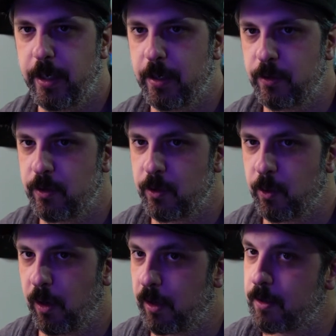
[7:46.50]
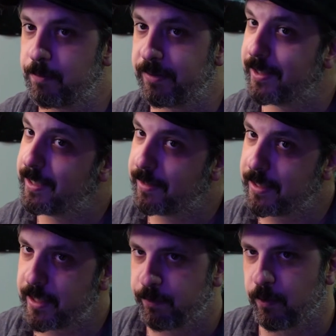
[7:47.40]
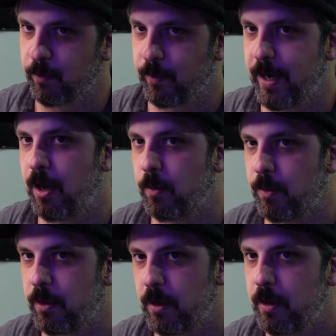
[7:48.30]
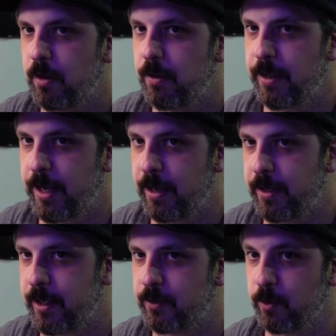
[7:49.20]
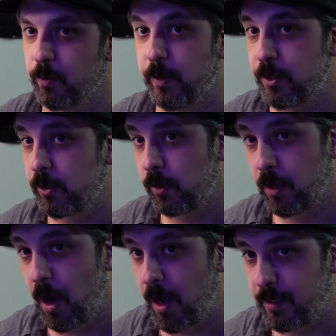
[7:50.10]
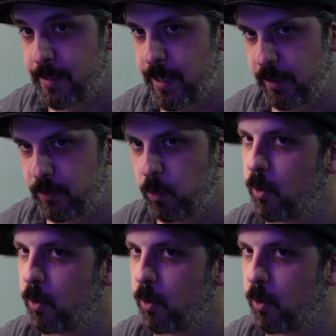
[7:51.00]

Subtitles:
into a completely different realm than its original context?